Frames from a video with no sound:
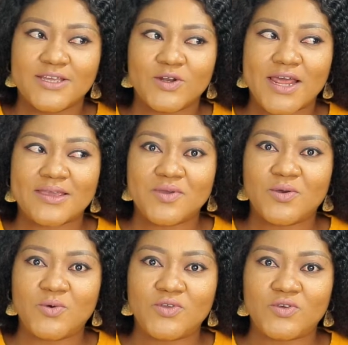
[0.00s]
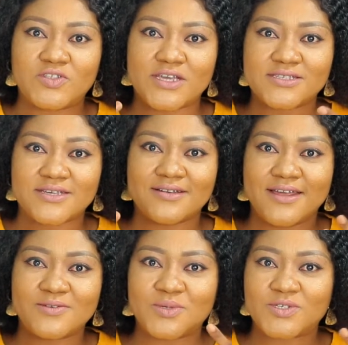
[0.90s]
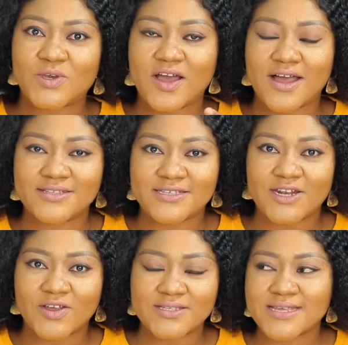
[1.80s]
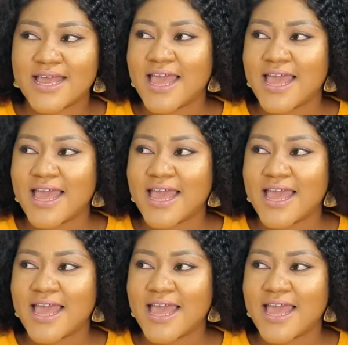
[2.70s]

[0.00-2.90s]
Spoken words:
you're like me, who you gesticulate with your hands a lot,